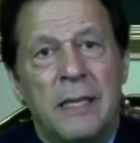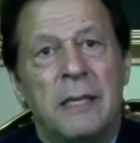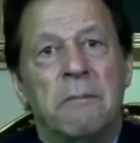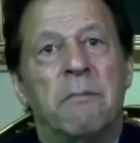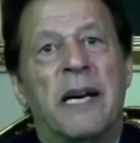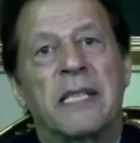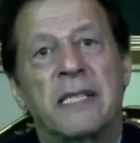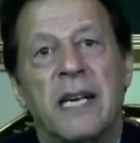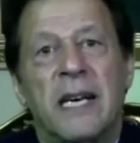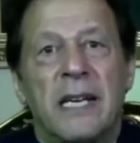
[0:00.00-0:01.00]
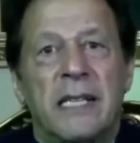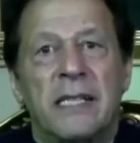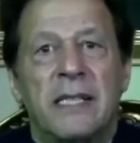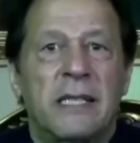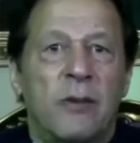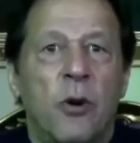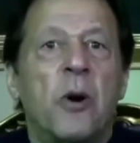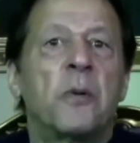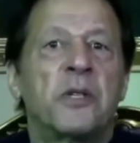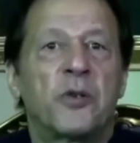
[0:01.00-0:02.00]
Pakistan has
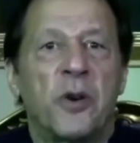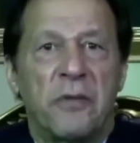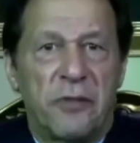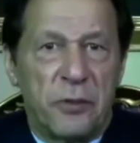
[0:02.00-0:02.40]
always called for a